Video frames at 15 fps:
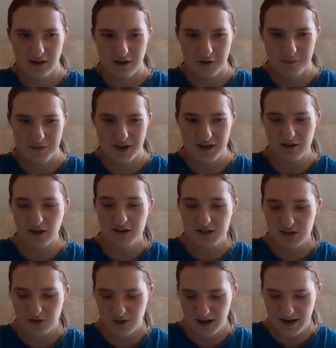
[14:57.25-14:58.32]
Um, it
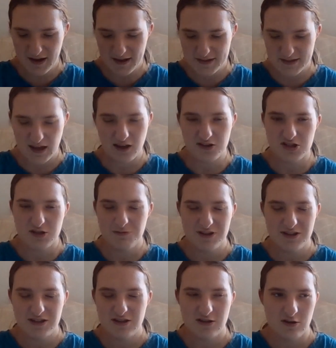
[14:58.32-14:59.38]
also has
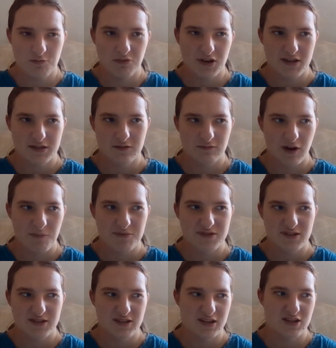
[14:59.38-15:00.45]
LGBTQ plus
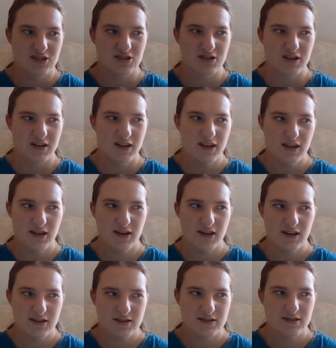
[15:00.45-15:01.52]
representation
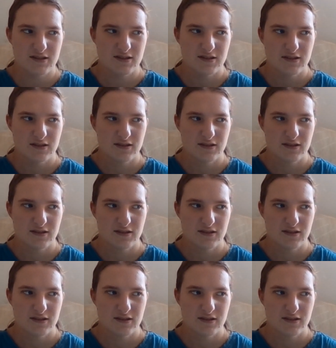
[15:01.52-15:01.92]
in it.